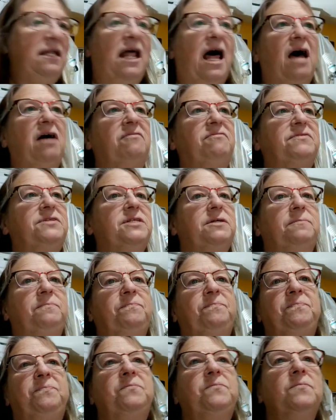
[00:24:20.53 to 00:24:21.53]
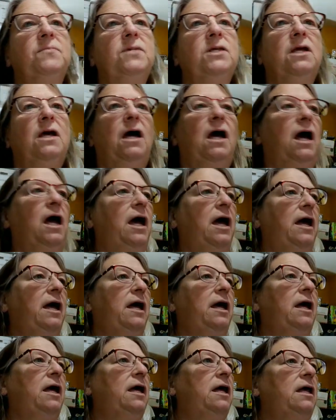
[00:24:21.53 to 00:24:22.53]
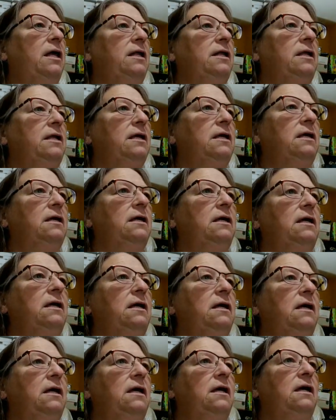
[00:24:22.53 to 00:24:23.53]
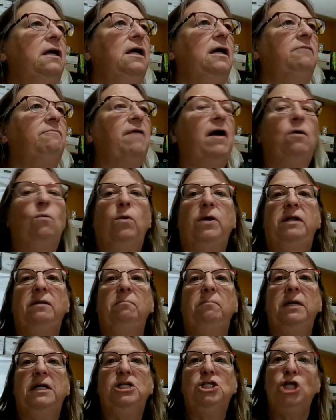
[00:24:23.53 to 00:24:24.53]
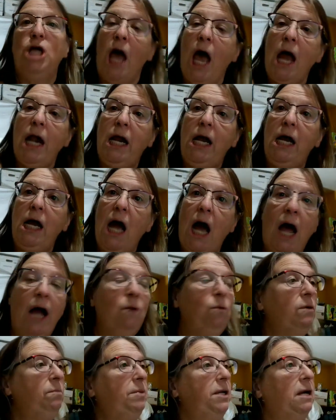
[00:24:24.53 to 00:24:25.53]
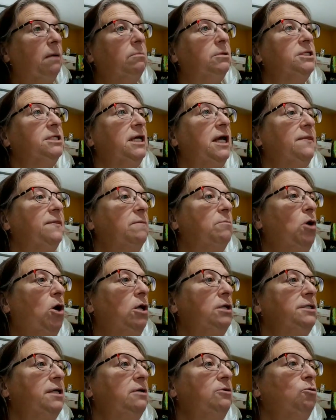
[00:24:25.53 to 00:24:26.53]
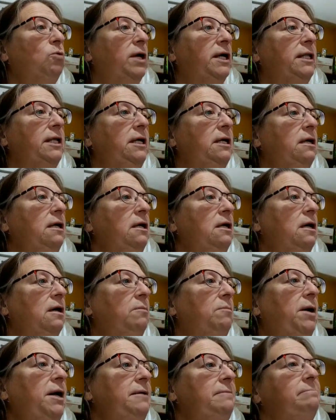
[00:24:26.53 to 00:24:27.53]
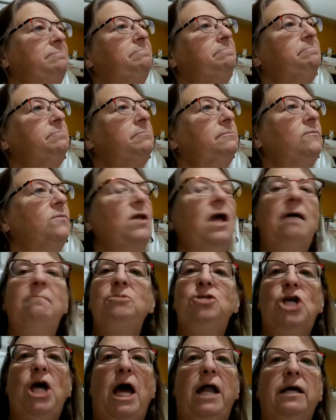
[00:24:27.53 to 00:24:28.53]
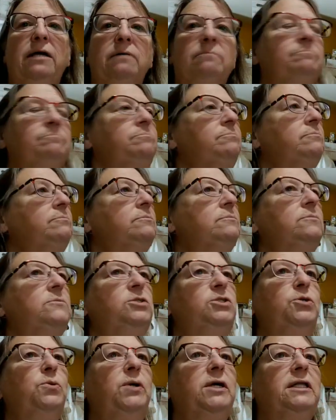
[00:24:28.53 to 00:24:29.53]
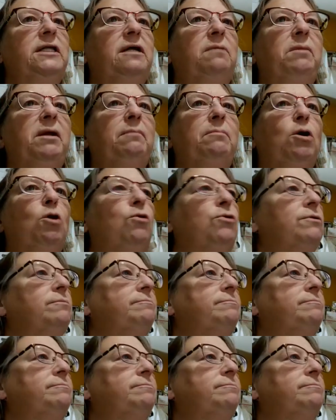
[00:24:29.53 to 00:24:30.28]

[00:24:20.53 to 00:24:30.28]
left. And if I wouldn't be chatting, I would be able to get them all done quickly. But I'm chatting, doing a little bit of both.